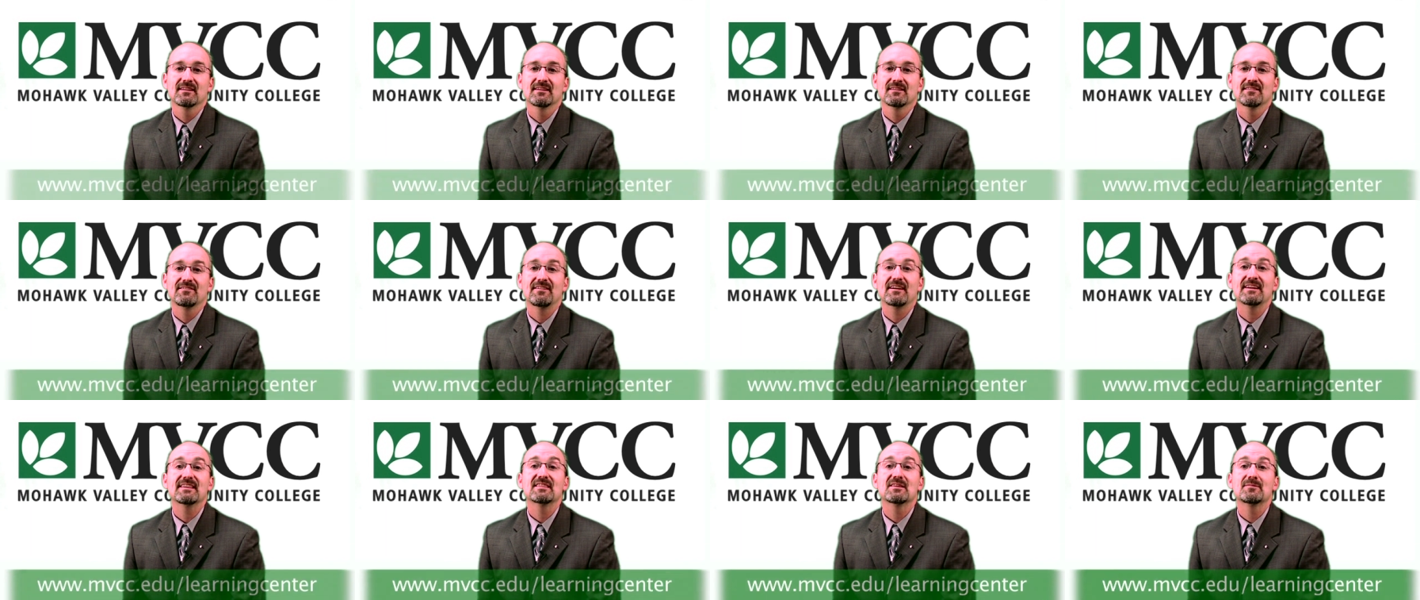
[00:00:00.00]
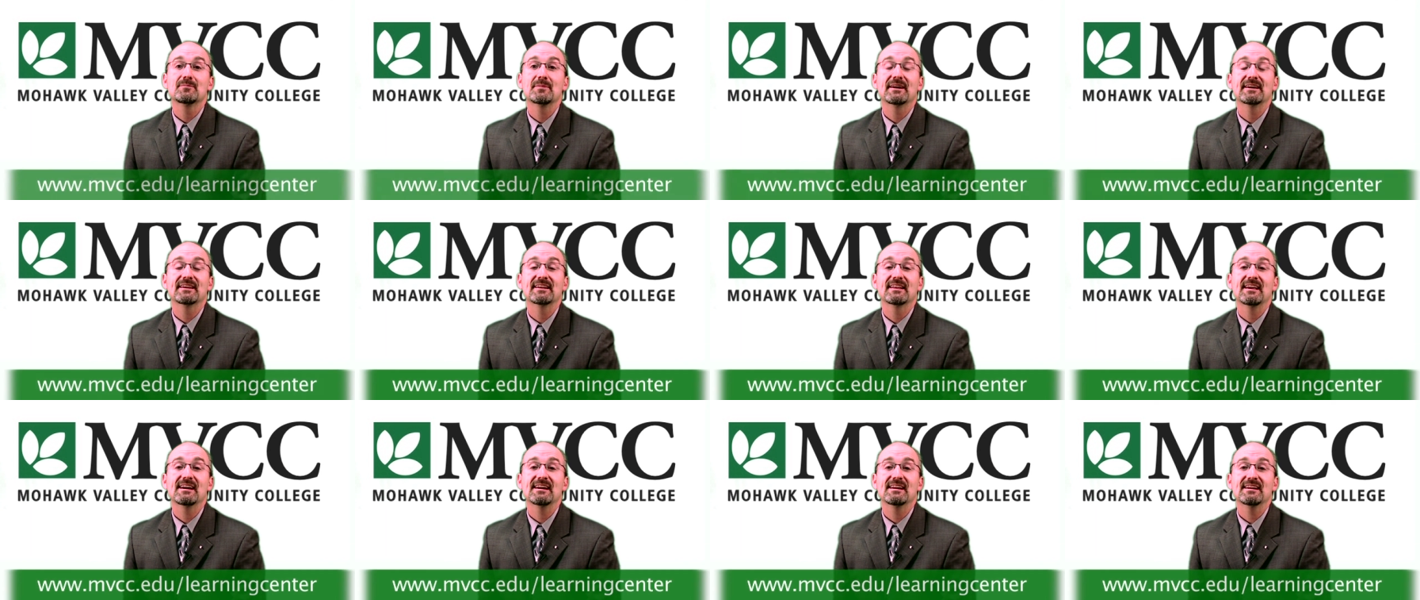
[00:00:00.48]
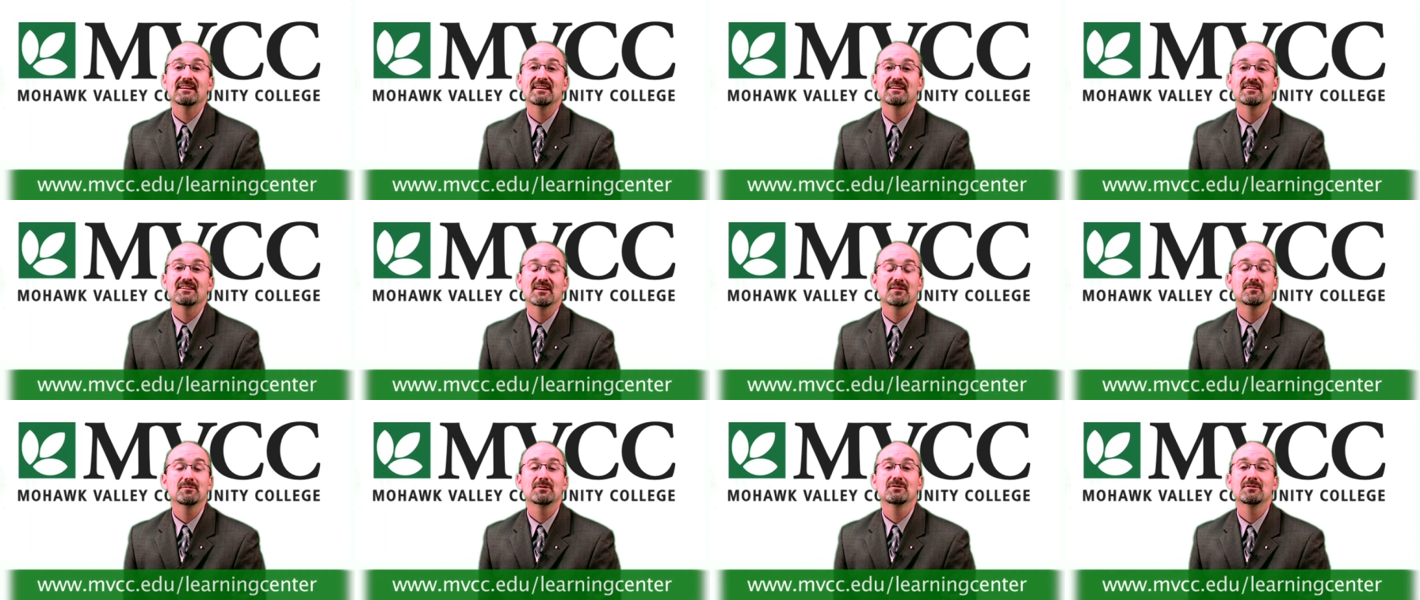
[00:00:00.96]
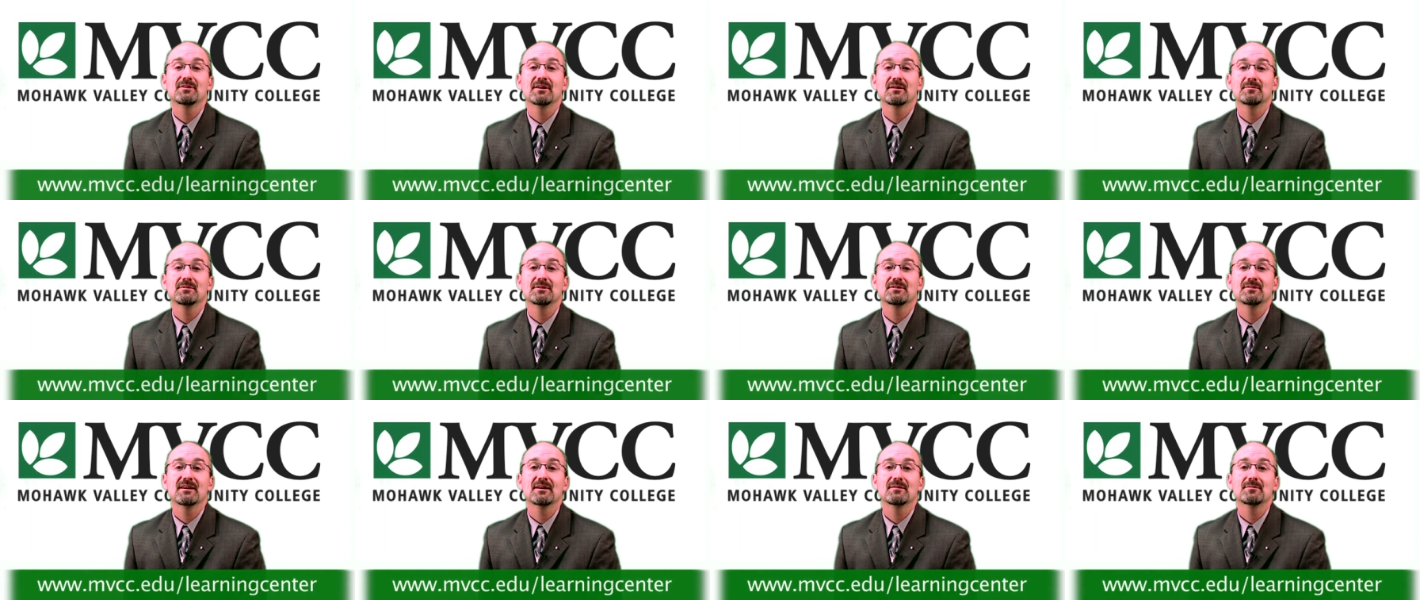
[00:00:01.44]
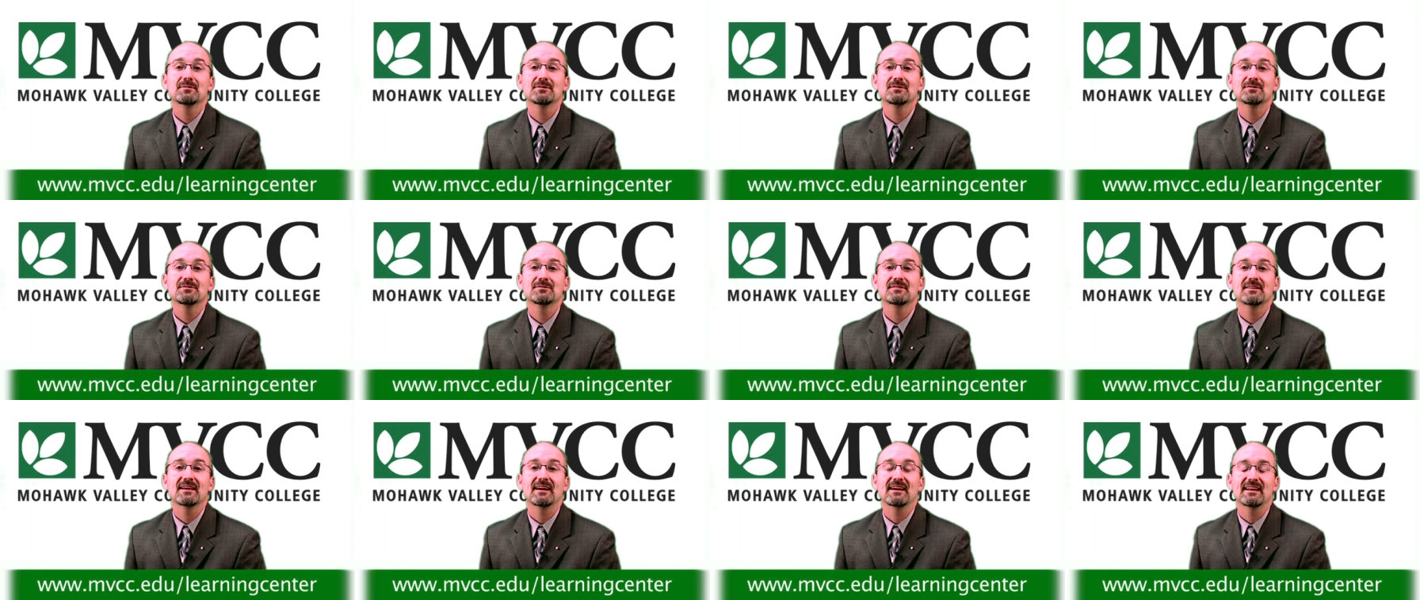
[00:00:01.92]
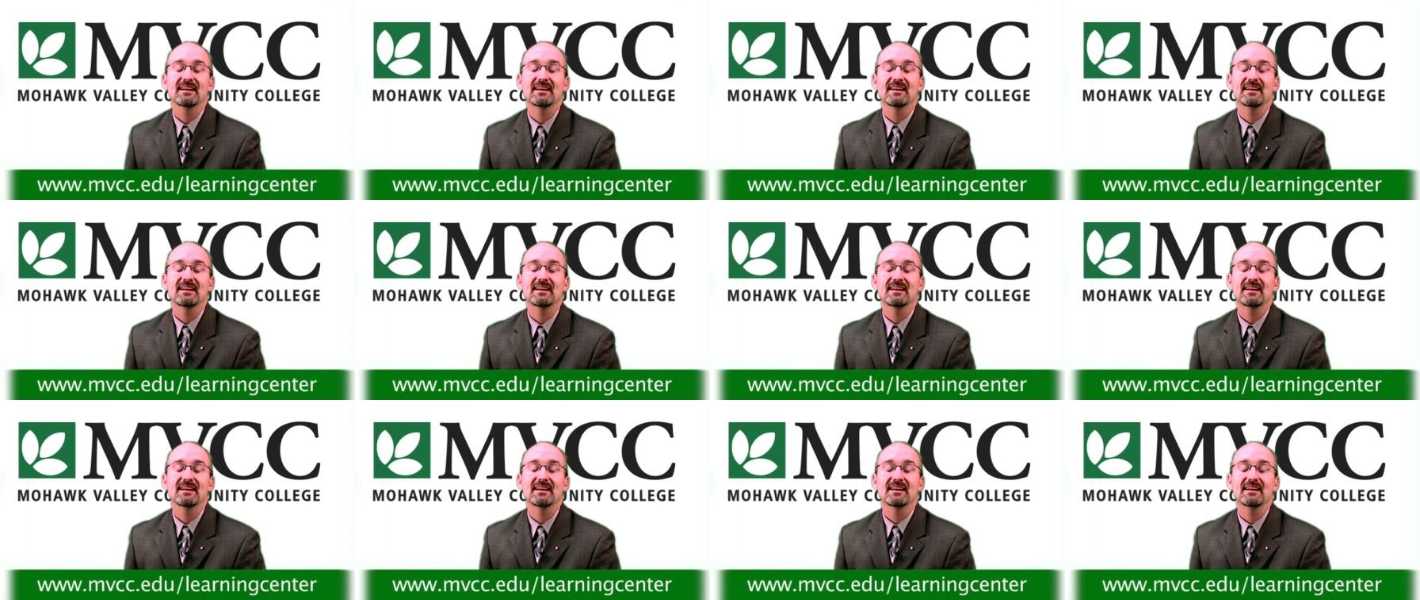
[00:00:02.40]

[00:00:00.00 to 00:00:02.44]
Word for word: Find them online at www.mvcc.edu